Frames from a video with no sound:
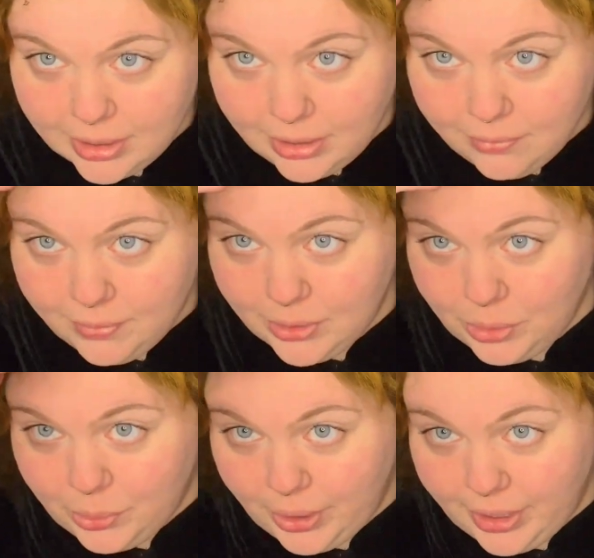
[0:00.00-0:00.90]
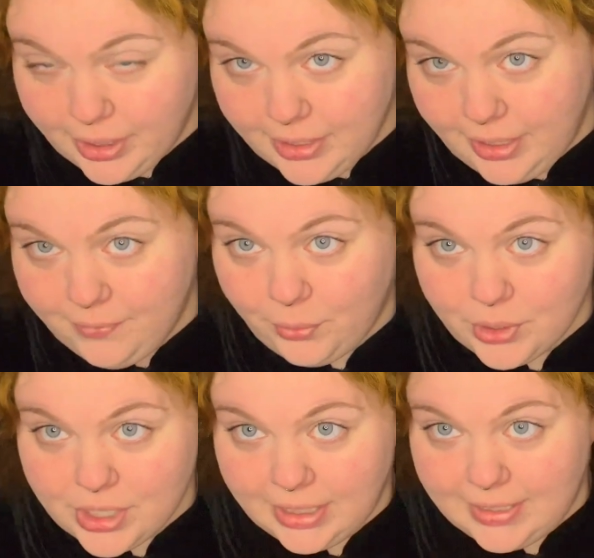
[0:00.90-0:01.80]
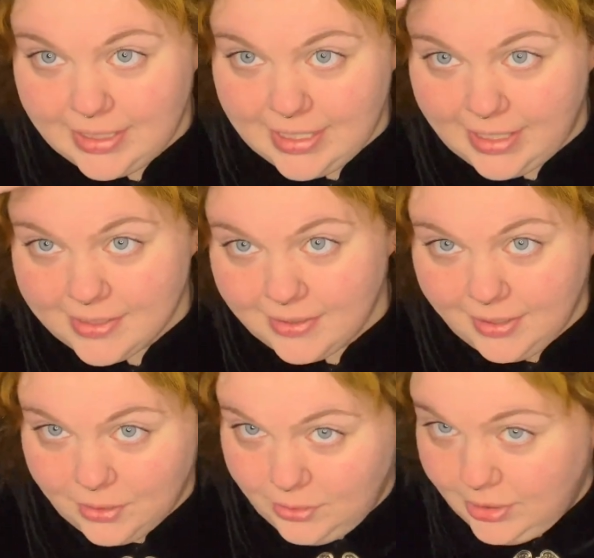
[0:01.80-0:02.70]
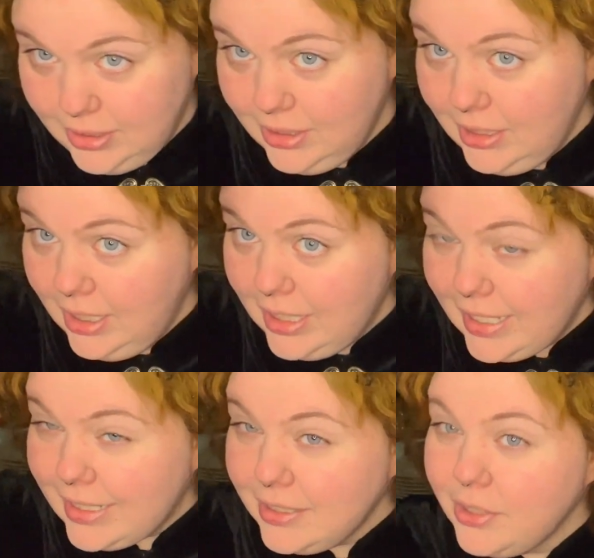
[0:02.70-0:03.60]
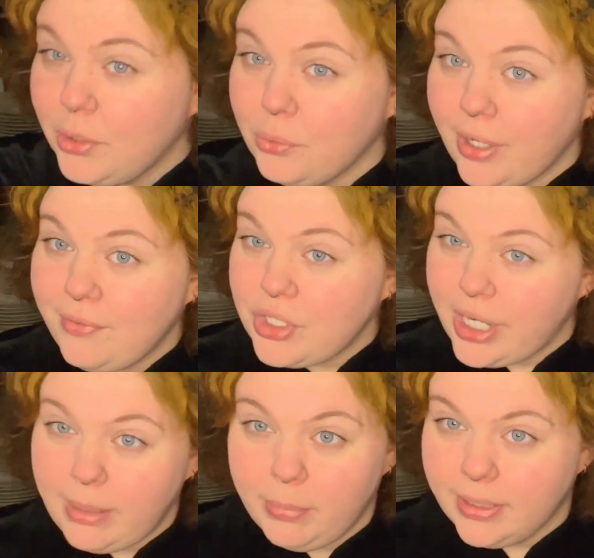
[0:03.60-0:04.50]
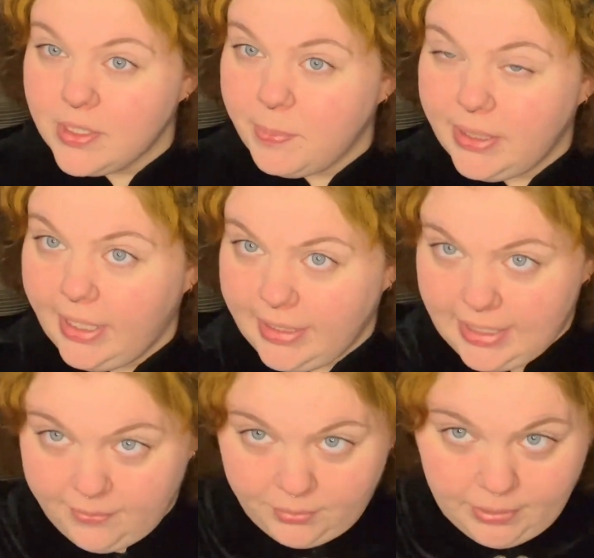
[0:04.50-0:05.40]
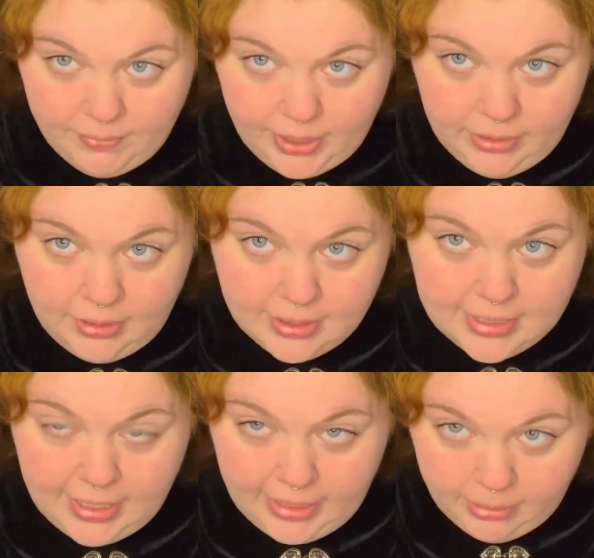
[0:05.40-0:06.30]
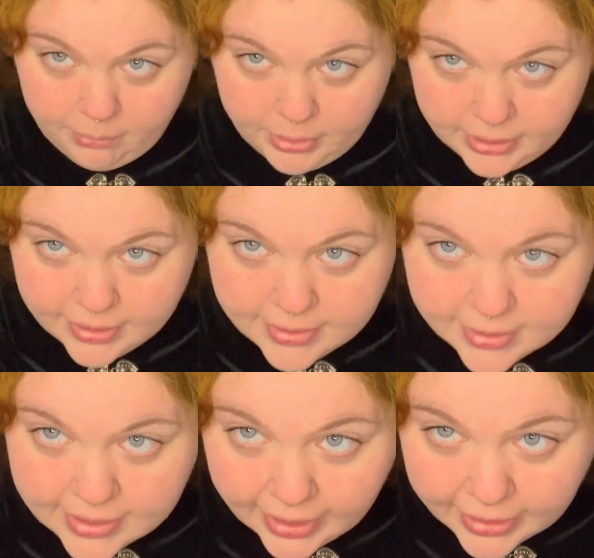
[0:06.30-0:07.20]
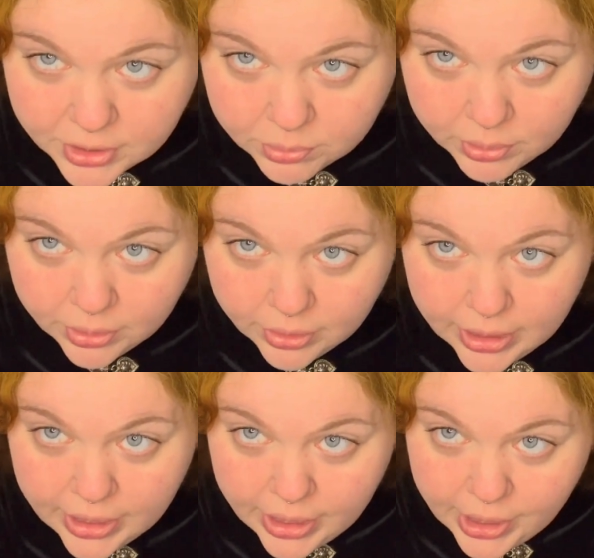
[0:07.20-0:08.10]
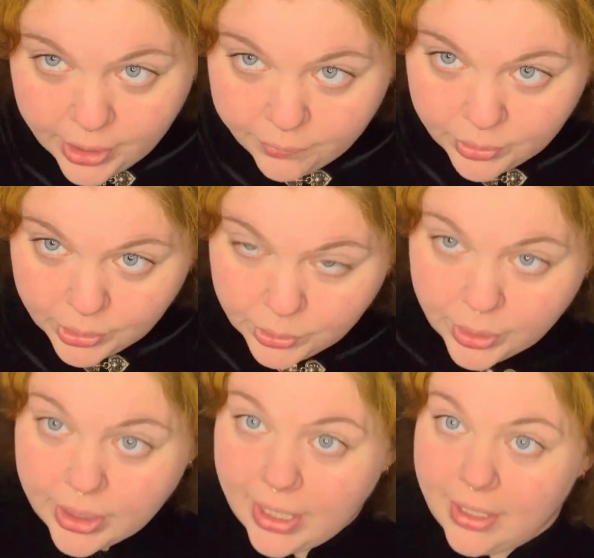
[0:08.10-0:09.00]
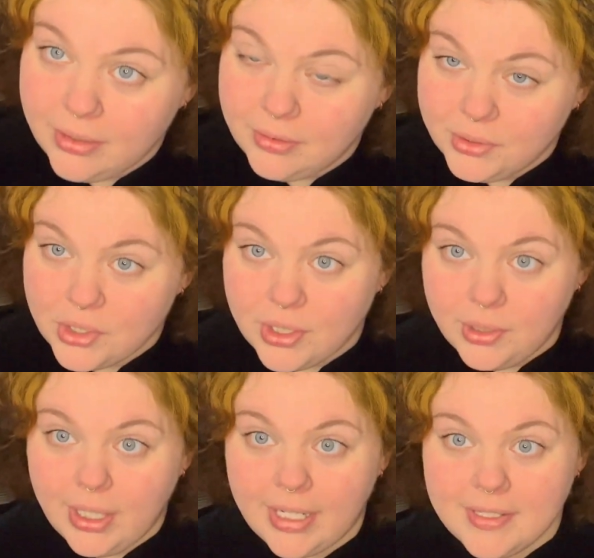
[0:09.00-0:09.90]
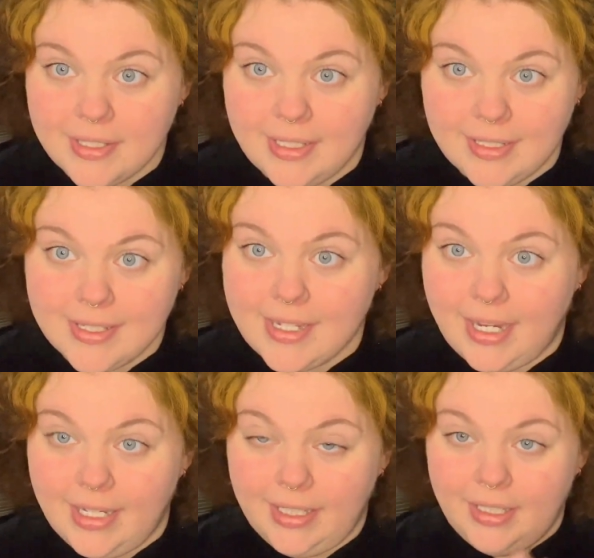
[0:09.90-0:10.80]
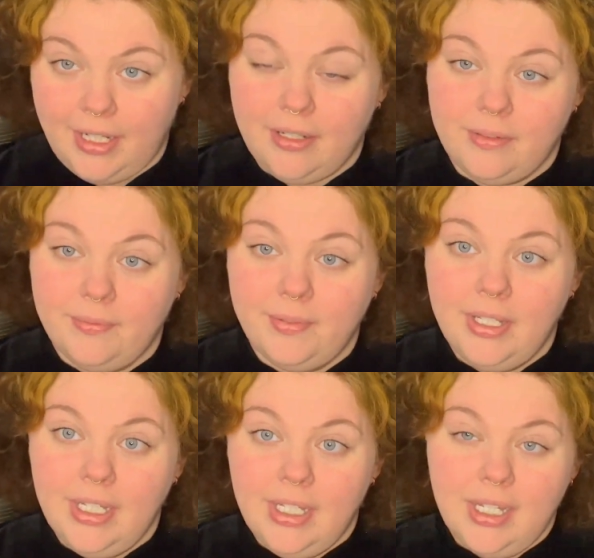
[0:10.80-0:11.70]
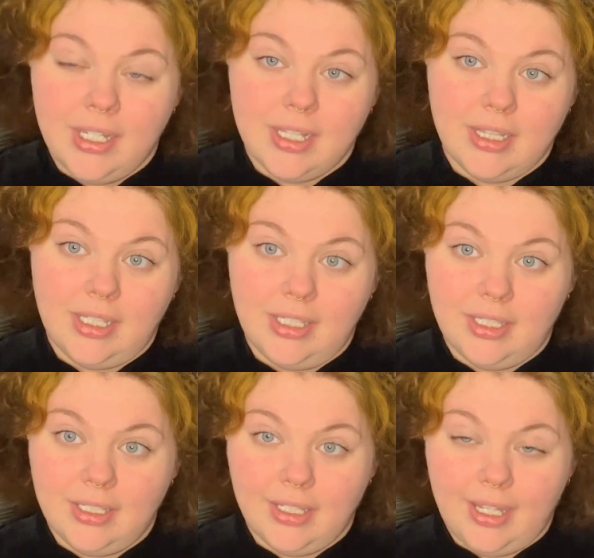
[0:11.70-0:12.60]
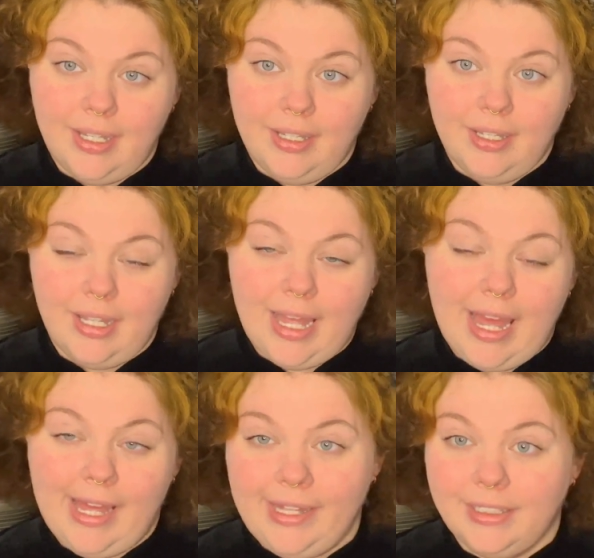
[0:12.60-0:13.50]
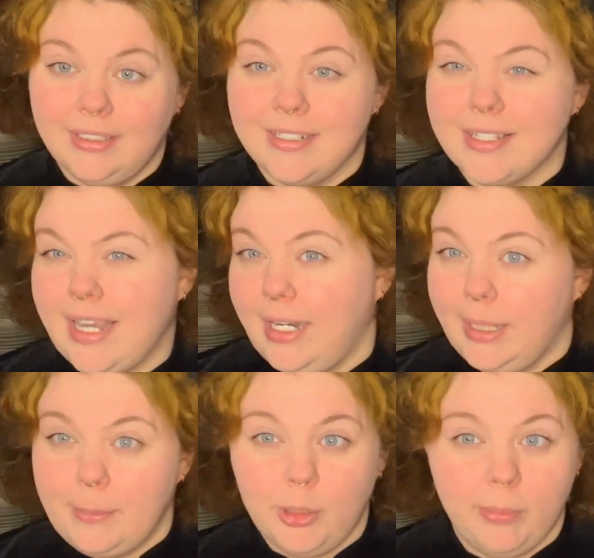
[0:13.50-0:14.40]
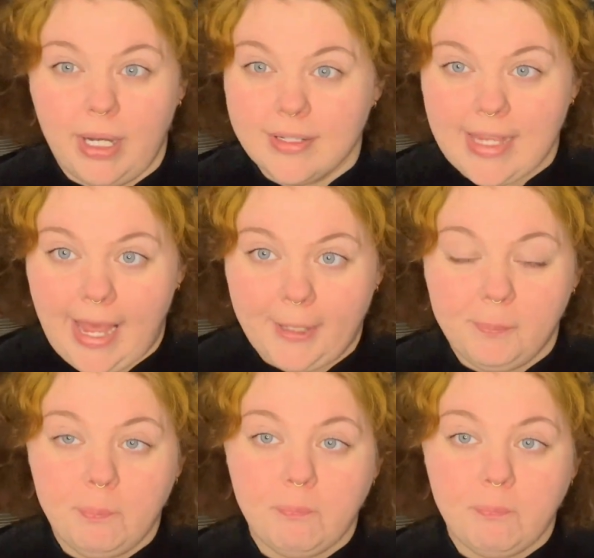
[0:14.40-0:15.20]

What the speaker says: velour. Unfortunately, the net's in a little rough shape, but it's been like that for a very long time. But this is actual velour. I'll show you guys the inside of the hat because it's kind of like a pillbox hat.